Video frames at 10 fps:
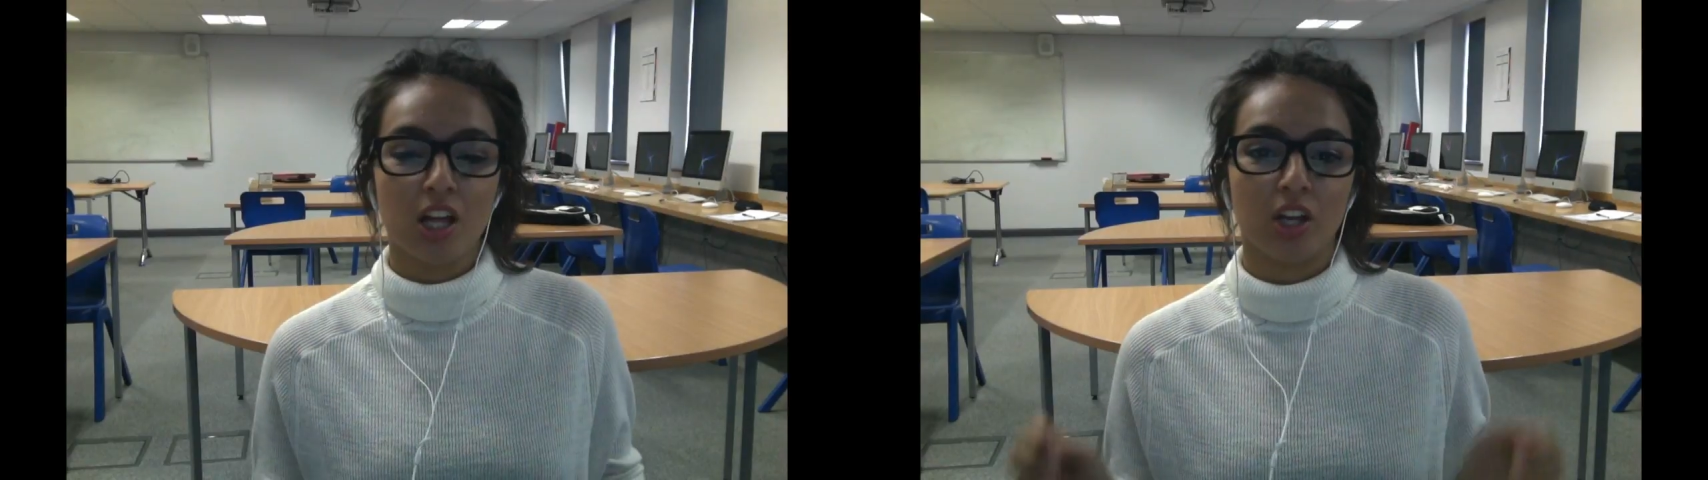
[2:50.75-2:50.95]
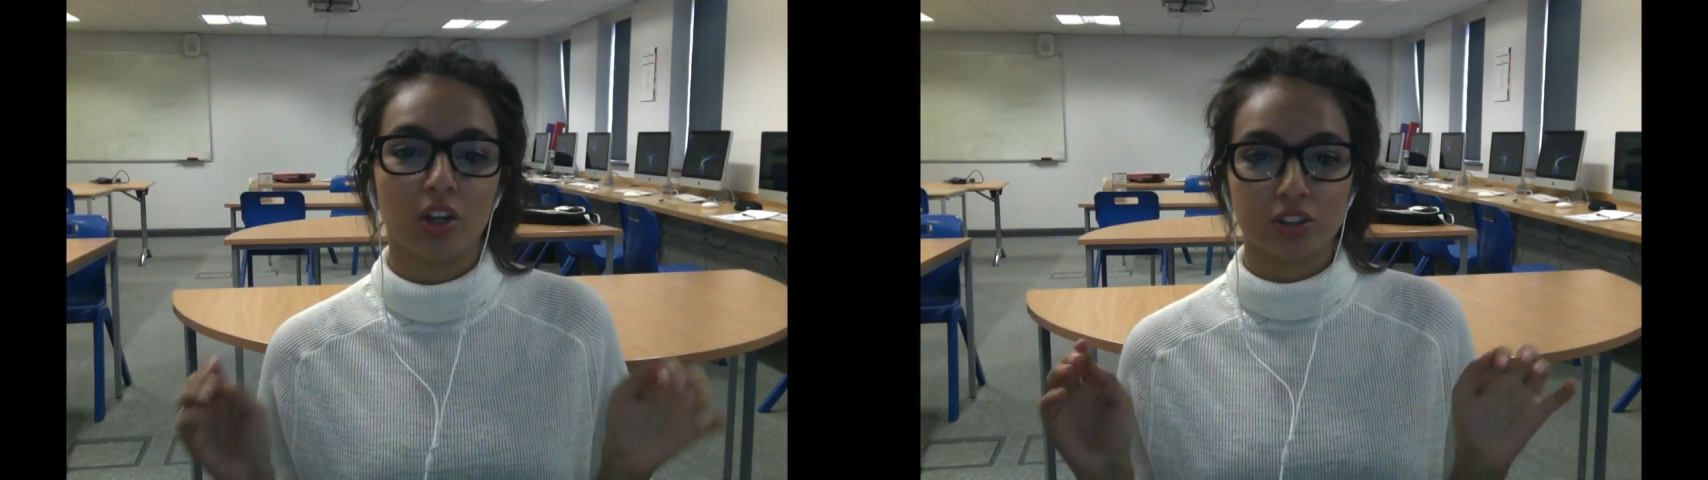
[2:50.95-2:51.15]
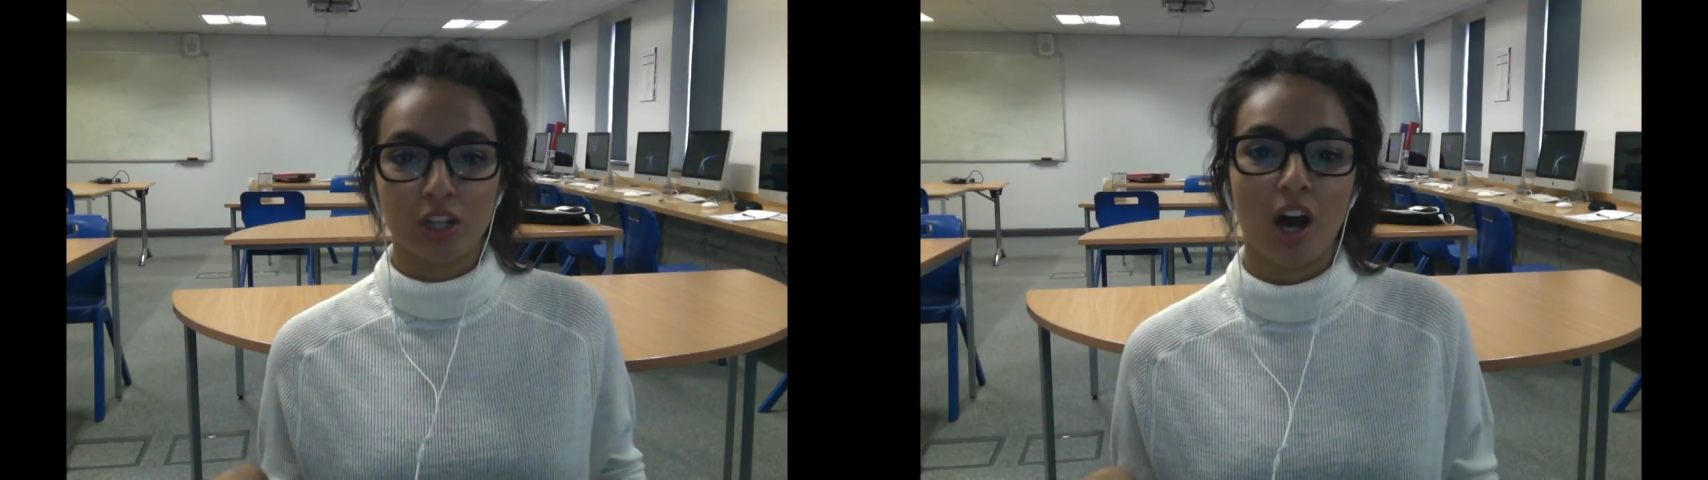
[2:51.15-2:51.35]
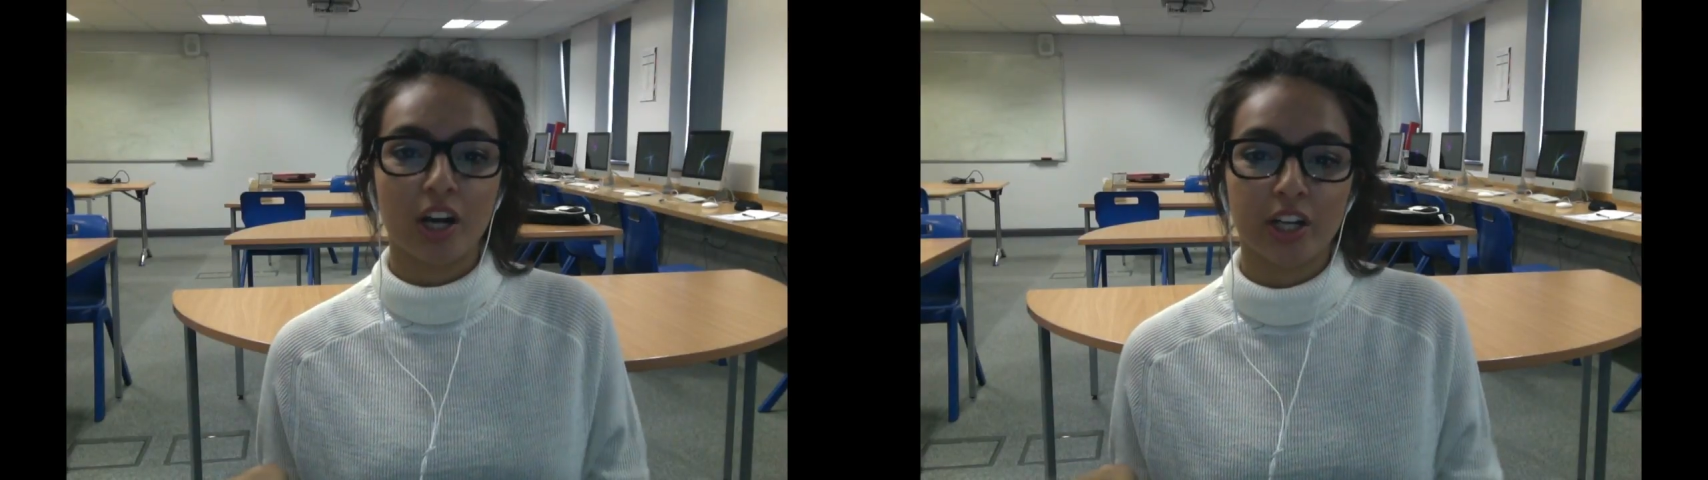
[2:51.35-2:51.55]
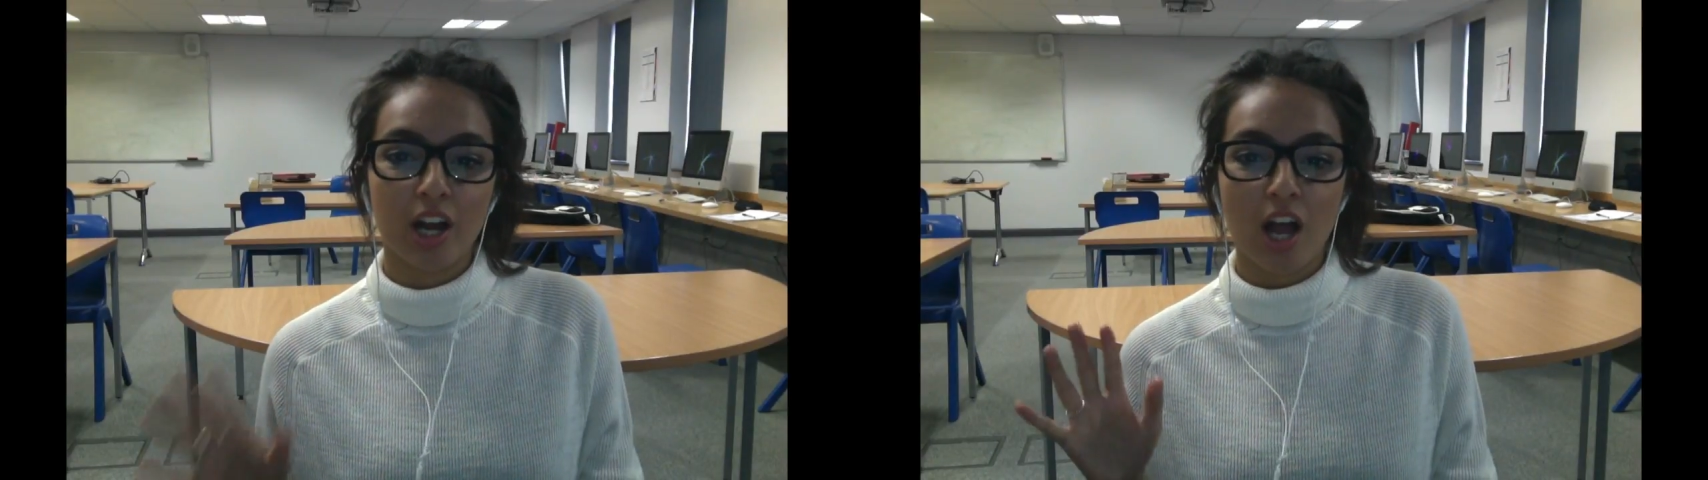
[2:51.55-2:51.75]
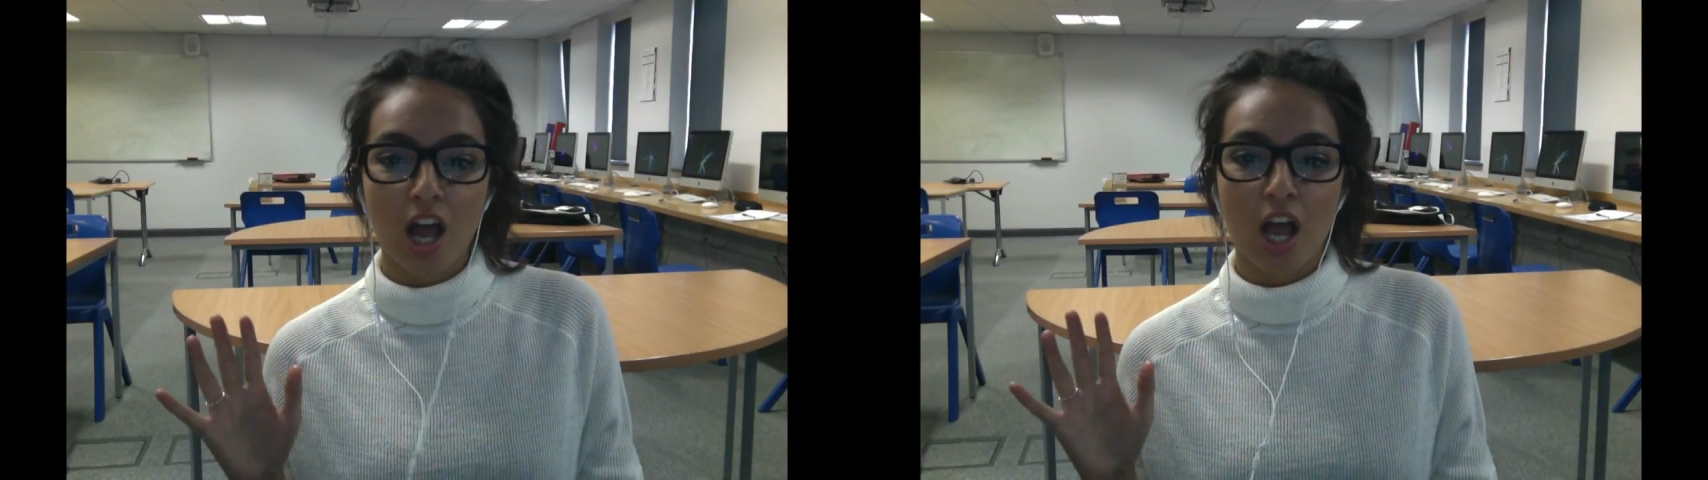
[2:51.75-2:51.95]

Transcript: look darker